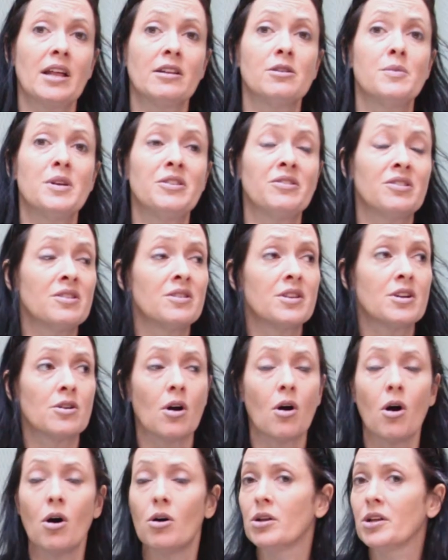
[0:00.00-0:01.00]
elements, and
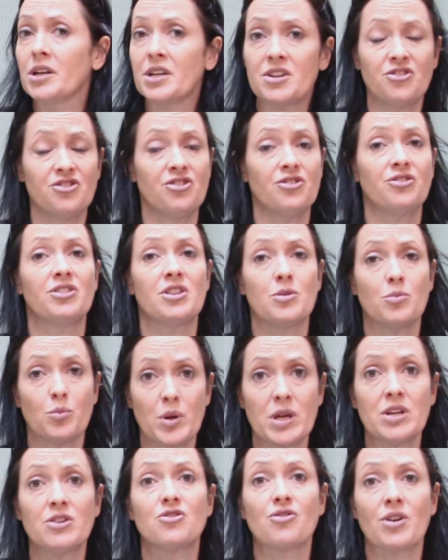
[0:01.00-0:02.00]
they're all issues that
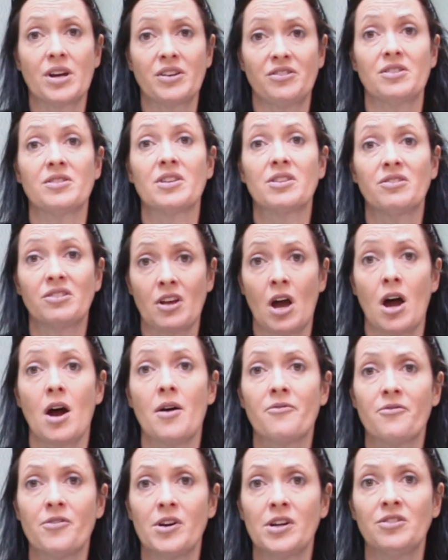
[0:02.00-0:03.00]
we address in this
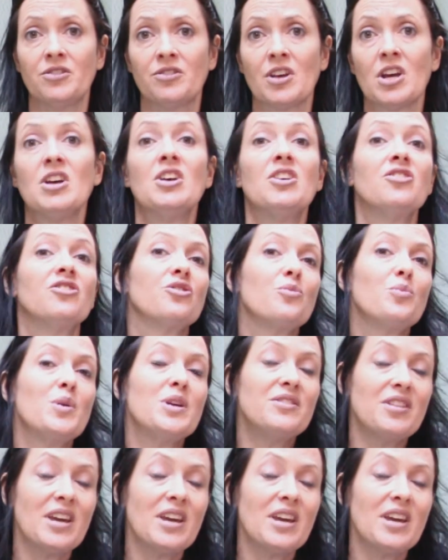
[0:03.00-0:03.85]
conference. So we